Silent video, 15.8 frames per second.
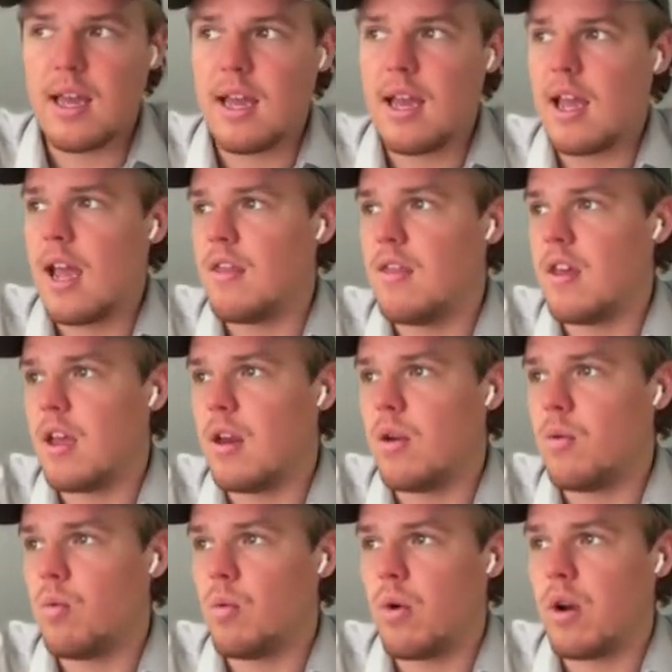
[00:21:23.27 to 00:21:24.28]
And
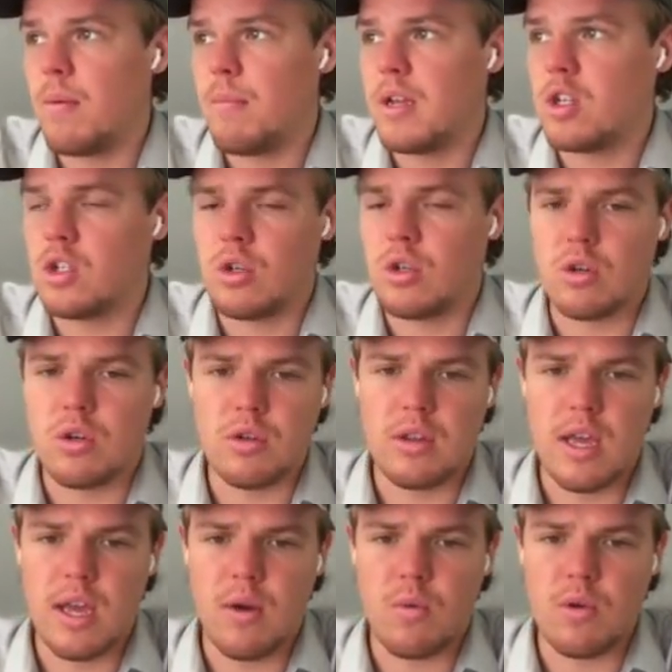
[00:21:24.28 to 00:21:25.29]
then we wanna make sure
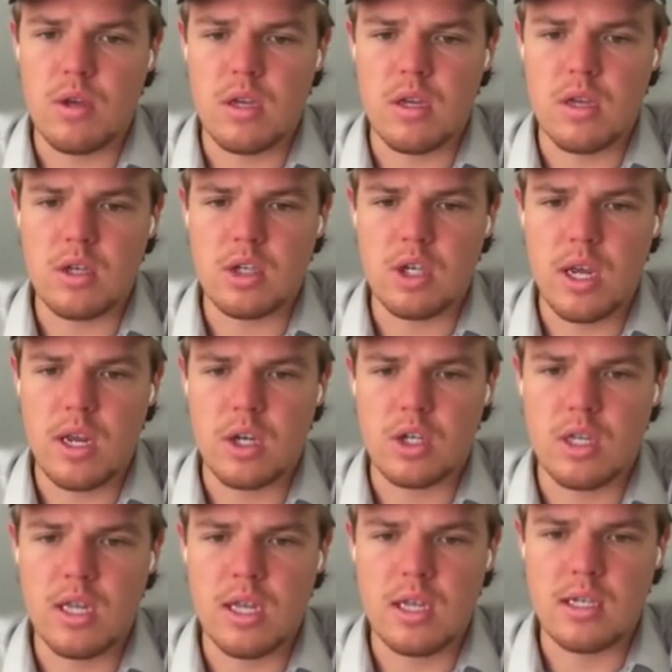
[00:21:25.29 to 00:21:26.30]
that we
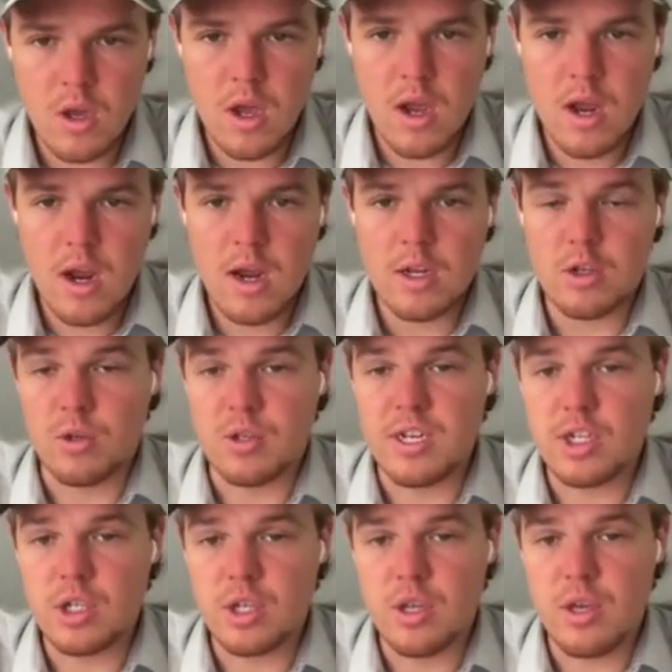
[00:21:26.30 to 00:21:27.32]
change this. So
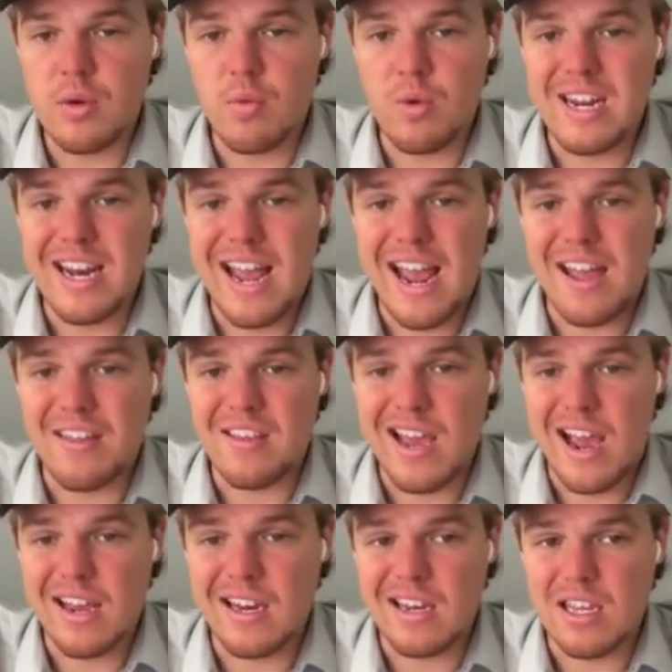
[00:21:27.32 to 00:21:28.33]
essentially we need to add the
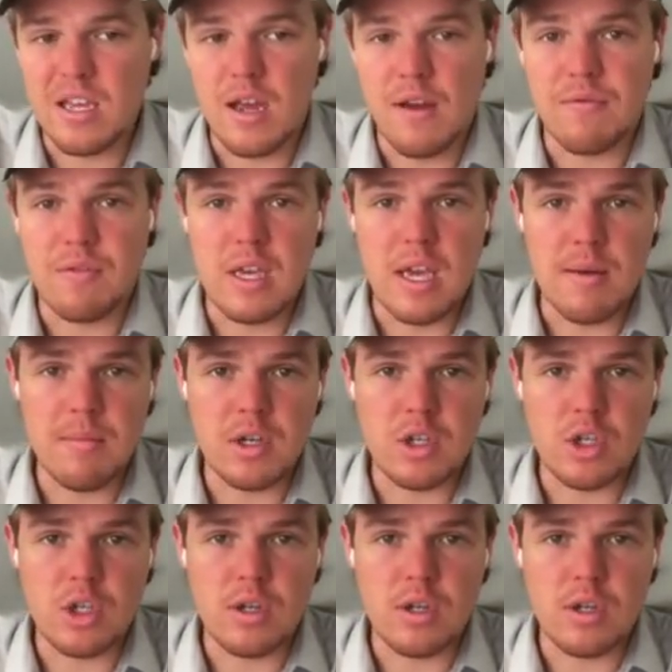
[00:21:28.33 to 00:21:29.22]
I D of the image.